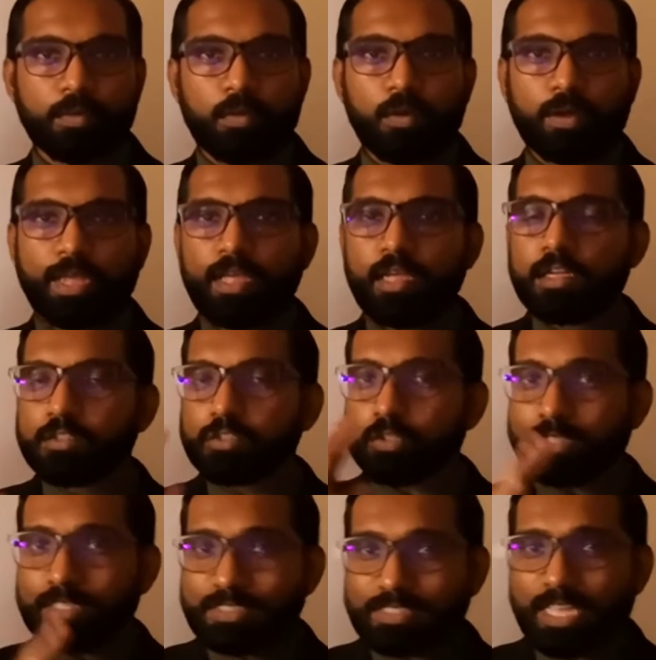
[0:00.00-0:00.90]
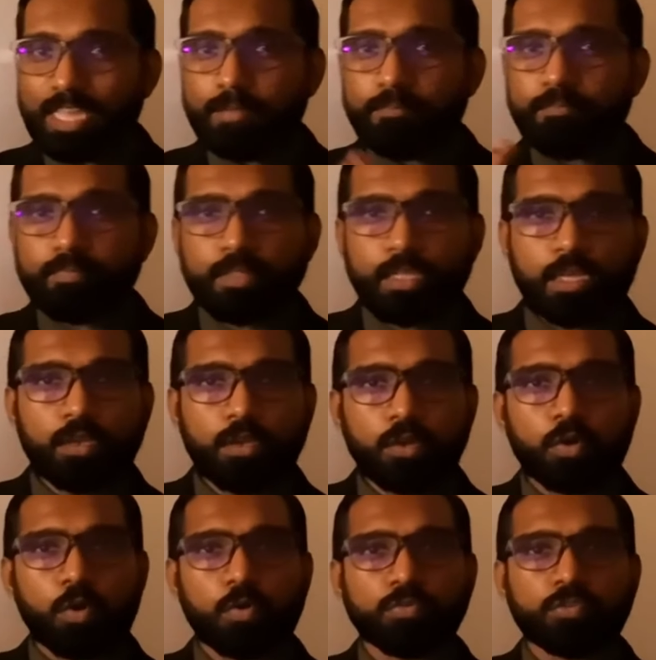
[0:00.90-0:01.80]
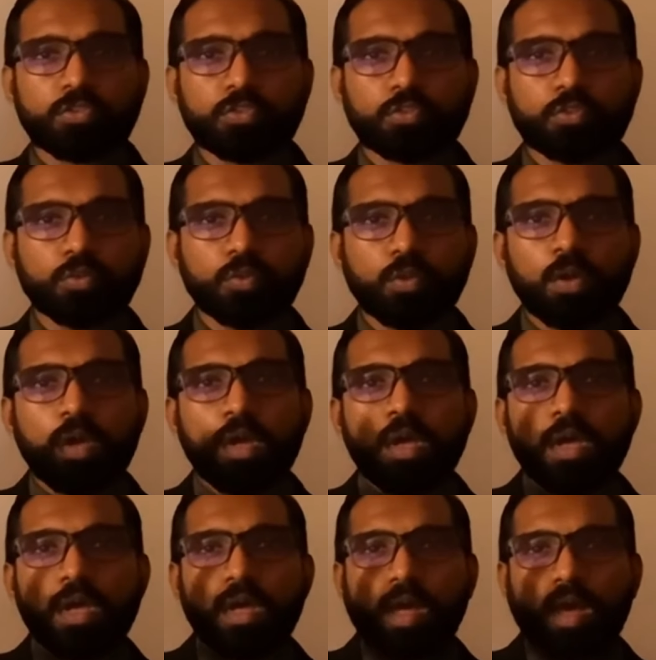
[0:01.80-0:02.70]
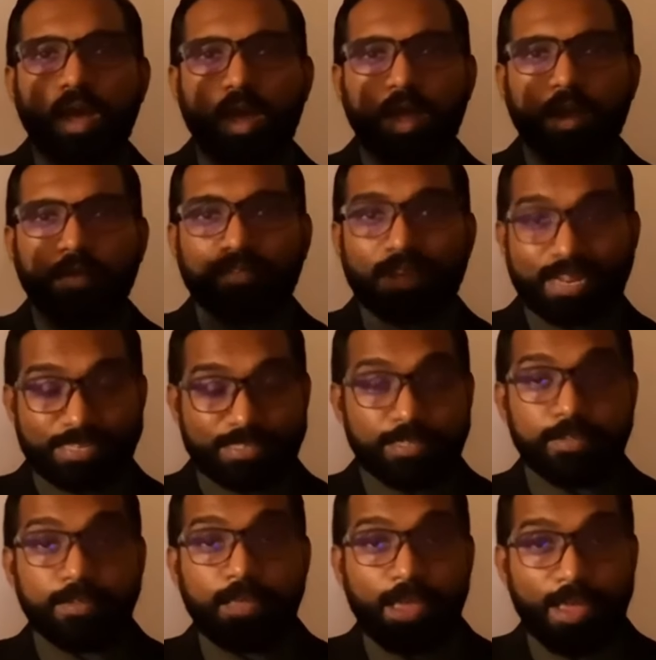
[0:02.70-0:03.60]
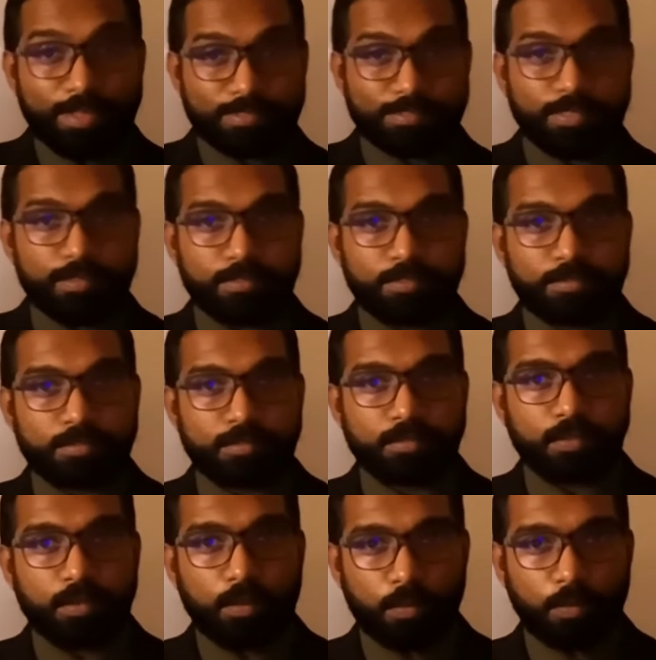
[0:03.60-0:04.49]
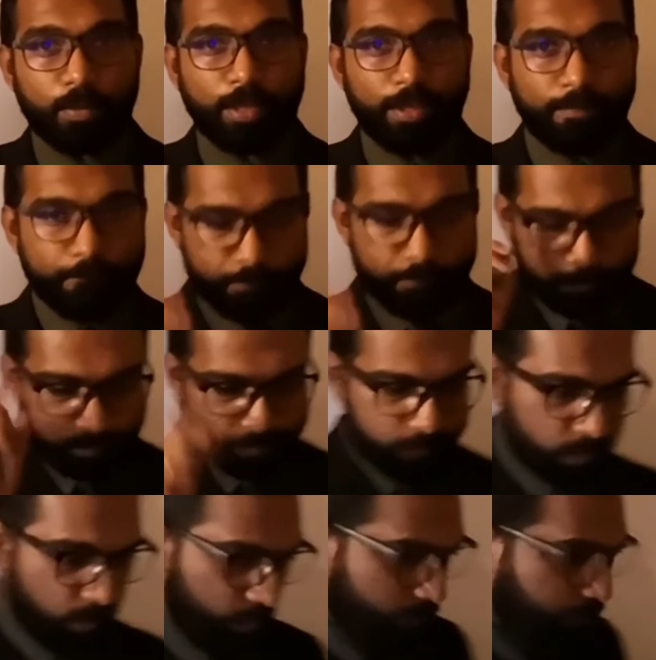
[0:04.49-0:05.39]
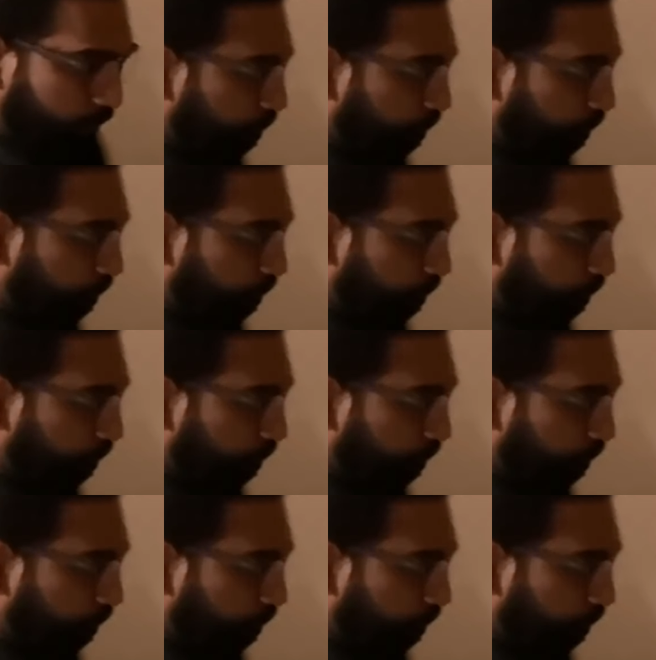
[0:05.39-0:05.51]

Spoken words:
Okay, so the same thing goes to writing essays. Okay, so